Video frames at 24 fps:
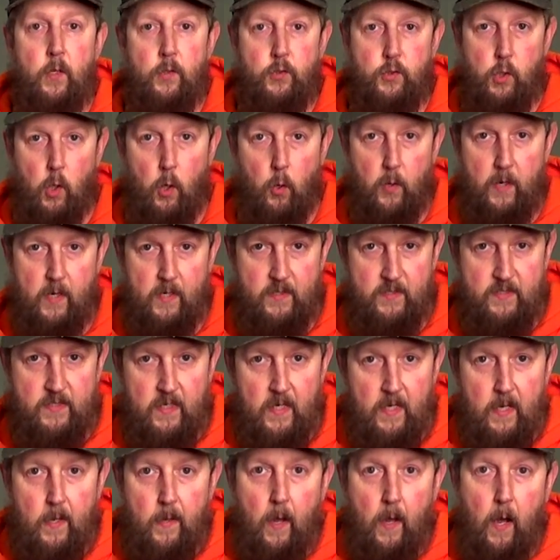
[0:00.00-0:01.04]
So his,
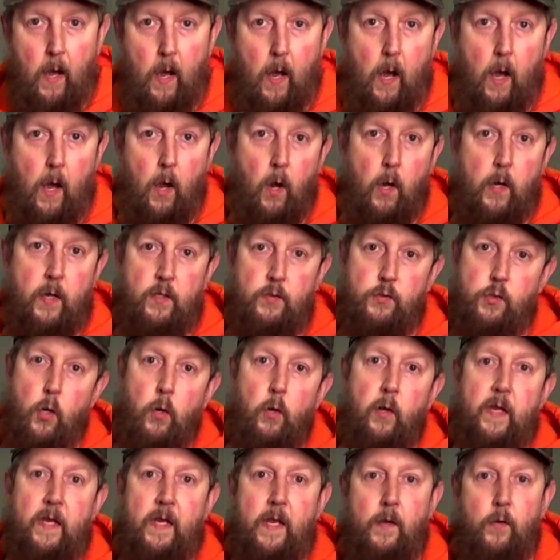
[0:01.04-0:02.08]
uh, his
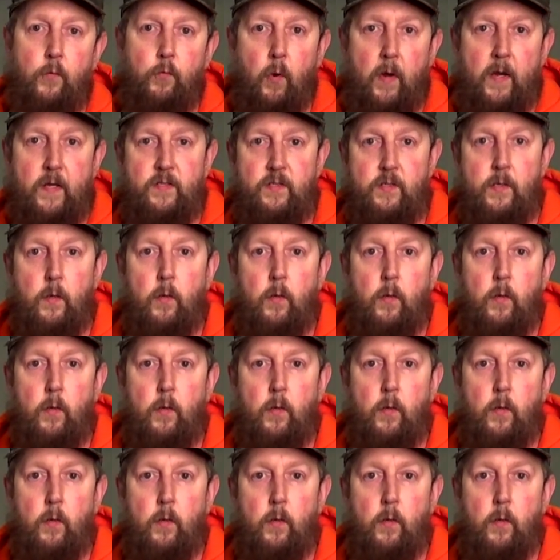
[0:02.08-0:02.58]
early interests